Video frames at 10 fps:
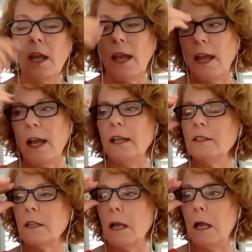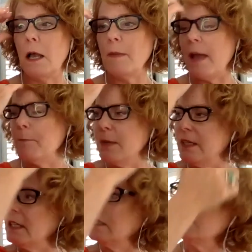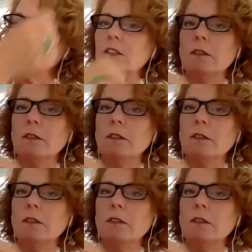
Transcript: and begin to